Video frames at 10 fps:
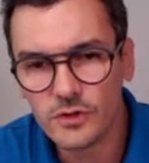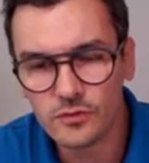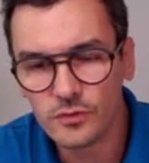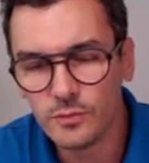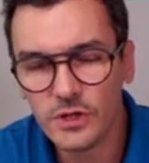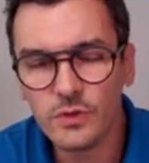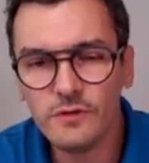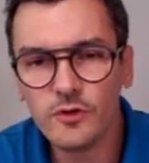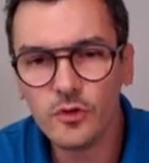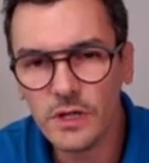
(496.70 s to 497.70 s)
would be
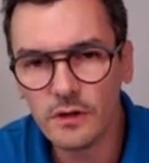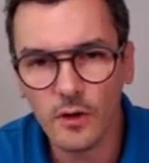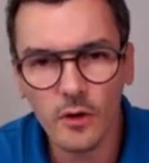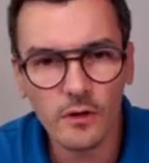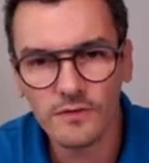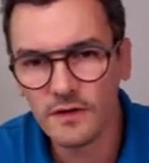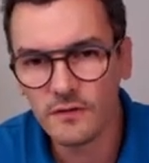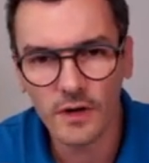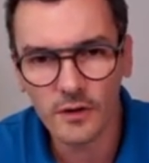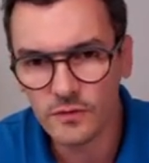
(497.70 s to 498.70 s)
reviewing all of
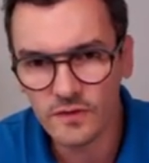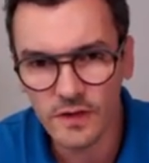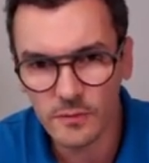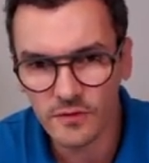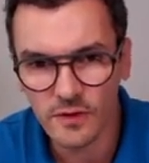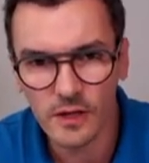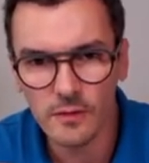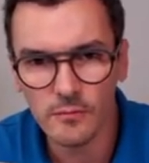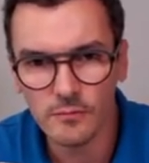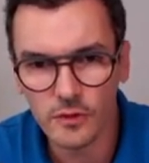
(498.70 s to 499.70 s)
these various steps
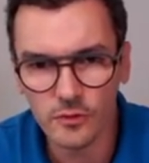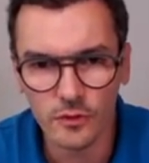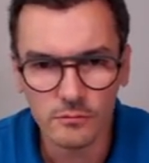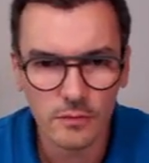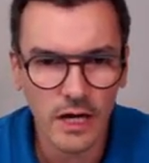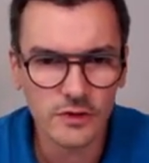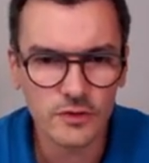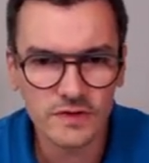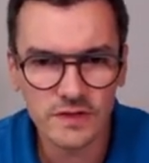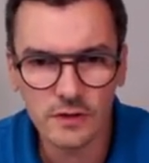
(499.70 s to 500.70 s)
and,
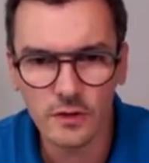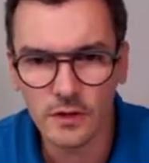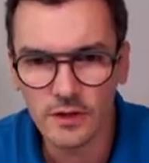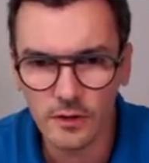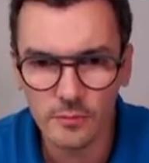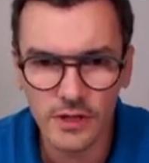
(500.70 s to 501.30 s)
adjusting a little